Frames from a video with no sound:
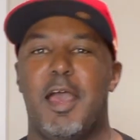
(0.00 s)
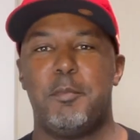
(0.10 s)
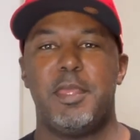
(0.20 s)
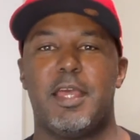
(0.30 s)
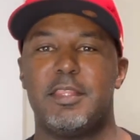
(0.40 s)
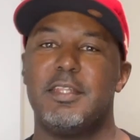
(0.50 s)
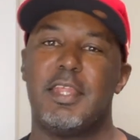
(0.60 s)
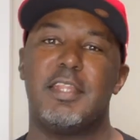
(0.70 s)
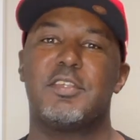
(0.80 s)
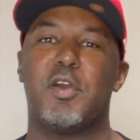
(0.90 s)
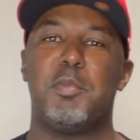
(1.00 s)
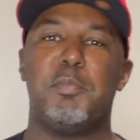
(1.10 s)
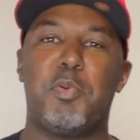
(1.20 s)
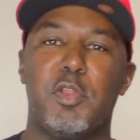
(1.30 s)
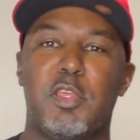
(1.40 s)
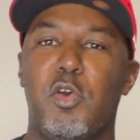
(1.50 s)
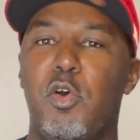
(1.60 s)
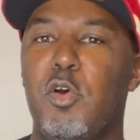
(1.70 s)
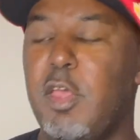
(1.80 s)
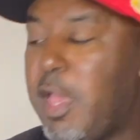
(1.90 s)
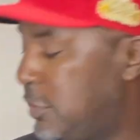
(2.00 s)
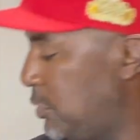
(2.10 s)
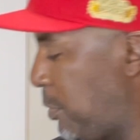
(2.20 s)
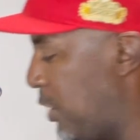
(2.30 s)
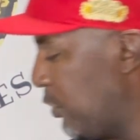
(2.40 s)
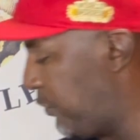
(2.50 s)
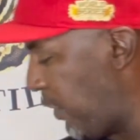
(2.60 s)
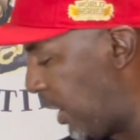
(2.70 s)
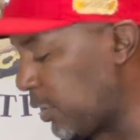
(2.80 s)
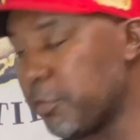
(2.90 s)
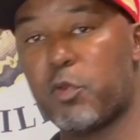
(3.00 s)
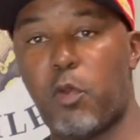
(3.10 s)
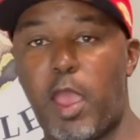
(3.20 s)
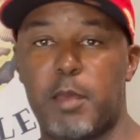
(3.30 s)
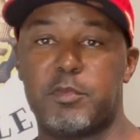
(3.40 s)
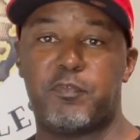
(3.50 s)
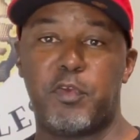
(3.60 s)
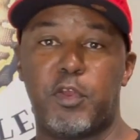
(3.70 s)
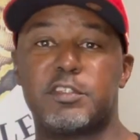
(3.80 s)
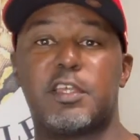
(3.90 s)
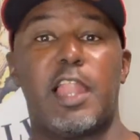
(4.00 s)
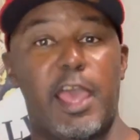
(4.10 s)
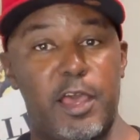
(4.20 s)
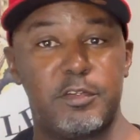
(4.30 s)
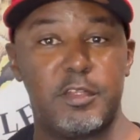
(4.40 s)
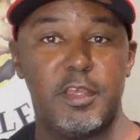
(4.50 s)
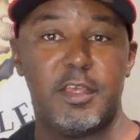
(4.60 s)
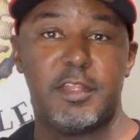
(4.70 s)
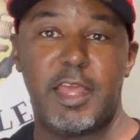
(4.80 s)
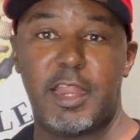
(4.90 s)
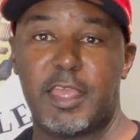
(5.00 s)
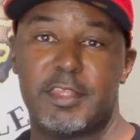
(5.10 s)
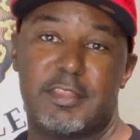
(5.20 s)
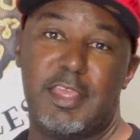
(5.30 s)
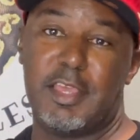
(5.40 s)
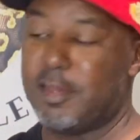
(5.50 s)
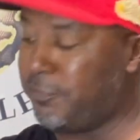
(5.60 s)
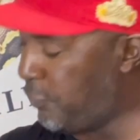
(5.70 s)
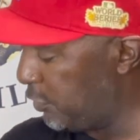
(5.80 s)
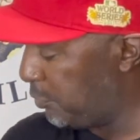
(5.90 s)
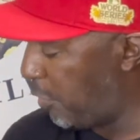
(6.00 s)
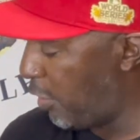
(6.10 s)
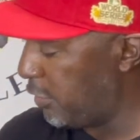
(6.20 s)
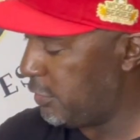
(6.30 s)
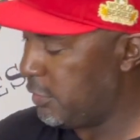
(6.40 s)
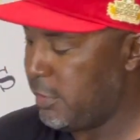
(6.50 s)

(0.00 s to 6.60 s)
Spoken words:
I mean, I think that it's going to be pretty cool. As a matter of fact, I'm going to grab the first clown that I can think of for the party,